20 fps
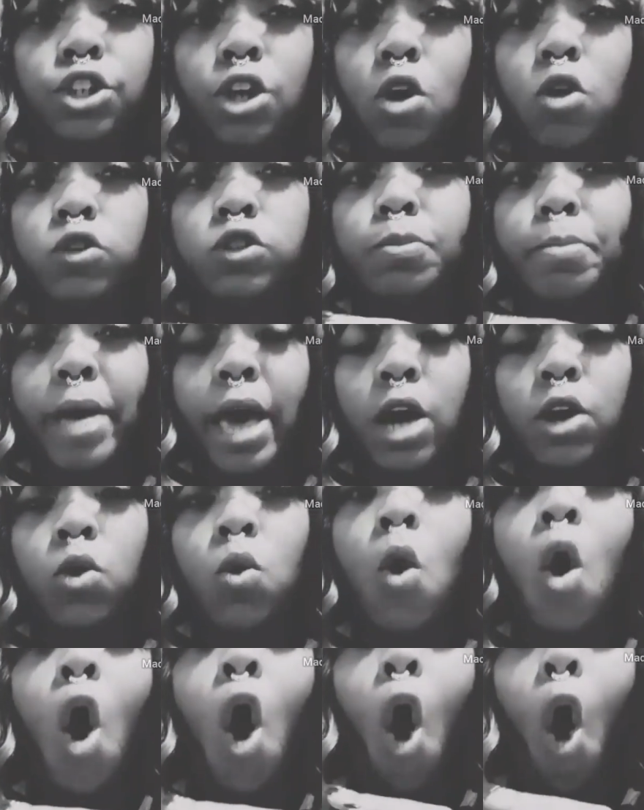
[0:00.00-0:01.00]
Jones
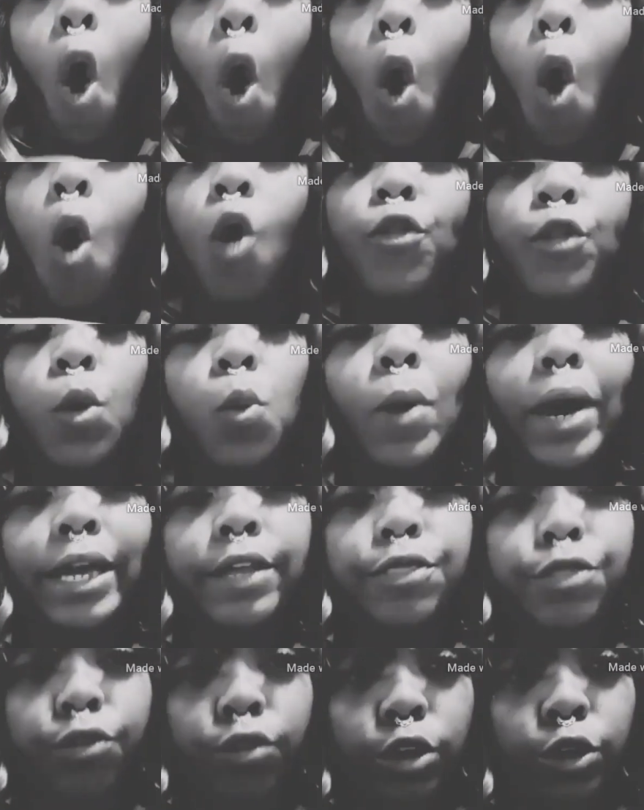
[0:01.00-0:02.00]
battle all the way
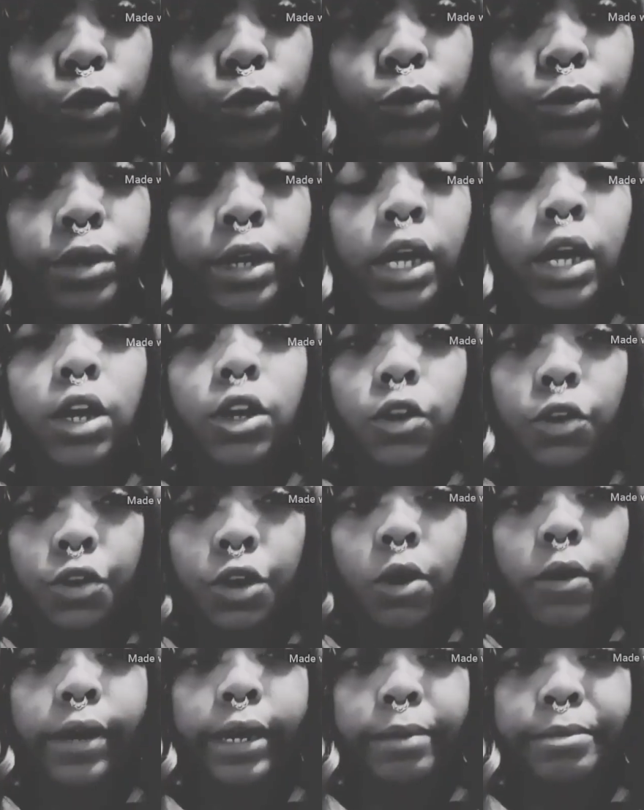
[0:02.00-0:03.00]
through. You
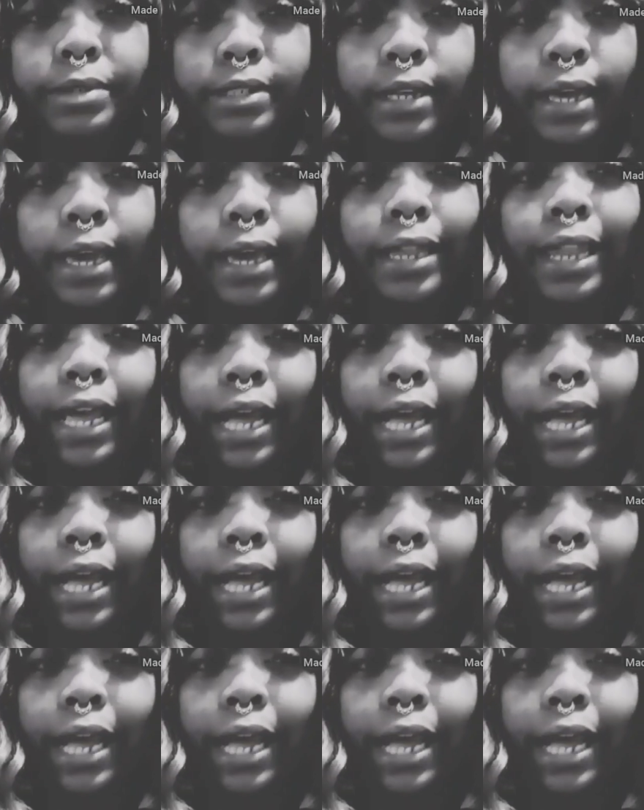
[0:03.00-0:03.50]
know what I'm saying?